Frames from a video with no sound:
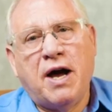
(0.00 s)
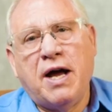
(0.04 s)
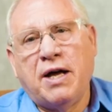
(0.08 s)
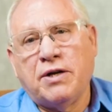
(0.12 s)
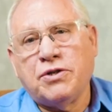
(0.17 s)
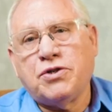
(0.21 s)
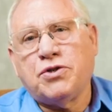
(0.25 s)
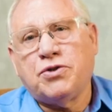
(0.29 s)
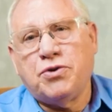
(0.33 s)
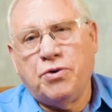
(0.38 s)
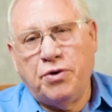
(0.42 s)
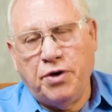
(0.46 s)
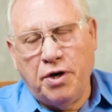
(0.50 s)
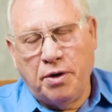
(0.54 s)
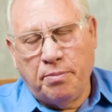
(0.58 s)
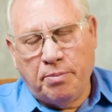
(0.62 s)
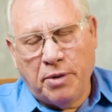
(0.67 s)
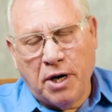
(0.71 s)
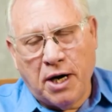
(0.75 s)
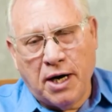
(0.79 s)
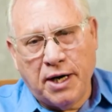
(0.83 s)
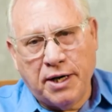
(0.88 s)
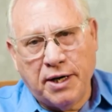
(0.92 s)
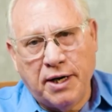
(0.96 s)
ions through your
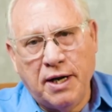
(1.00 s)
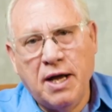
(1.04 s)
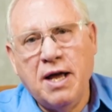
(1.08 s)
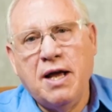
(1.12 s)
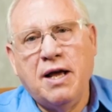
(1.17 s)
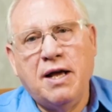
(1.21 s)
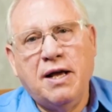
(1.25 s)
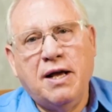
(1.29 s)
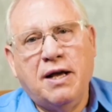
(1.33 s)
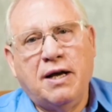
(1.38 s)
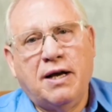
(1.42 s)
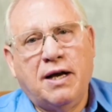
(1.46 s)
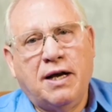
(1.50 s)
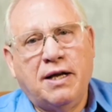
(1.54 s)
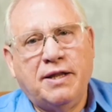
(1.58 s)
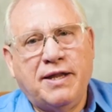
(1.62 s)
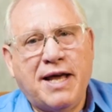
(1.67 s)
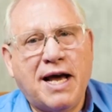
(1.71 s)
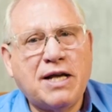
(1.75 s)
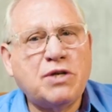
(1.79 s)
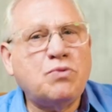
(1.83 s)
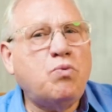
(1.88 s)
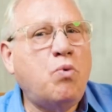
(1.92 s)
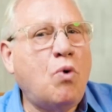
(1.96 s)
body. And
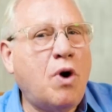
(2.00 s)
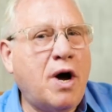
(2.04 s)
that's